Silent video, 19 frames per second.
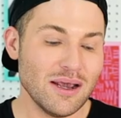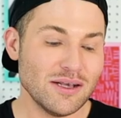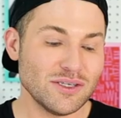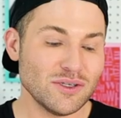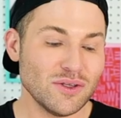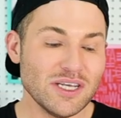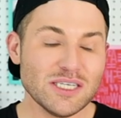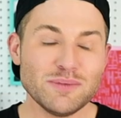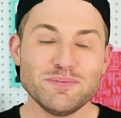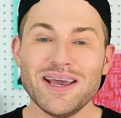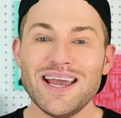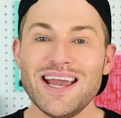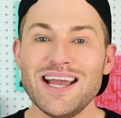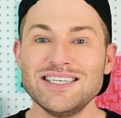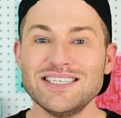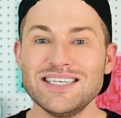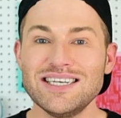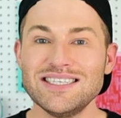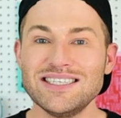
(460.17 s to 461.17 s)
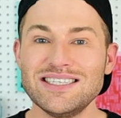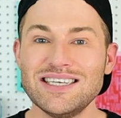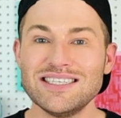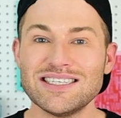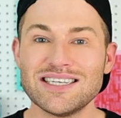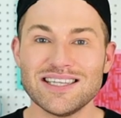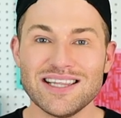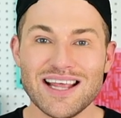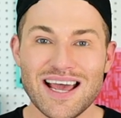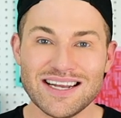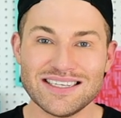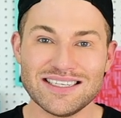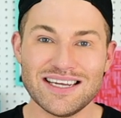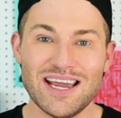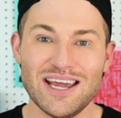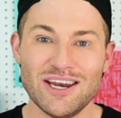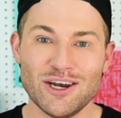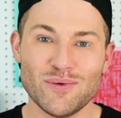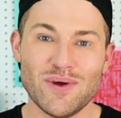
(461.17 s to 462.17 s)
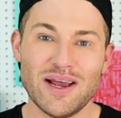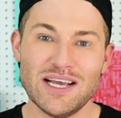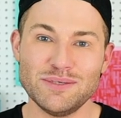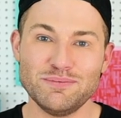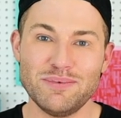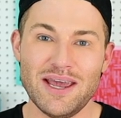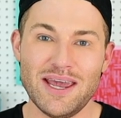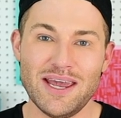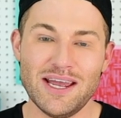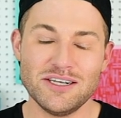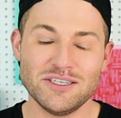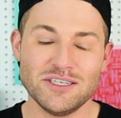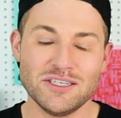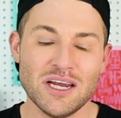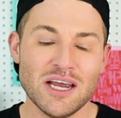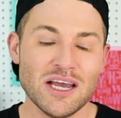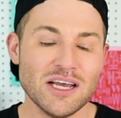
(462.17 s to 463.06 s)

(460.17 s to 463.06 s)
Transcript: So this page is the select and erase page.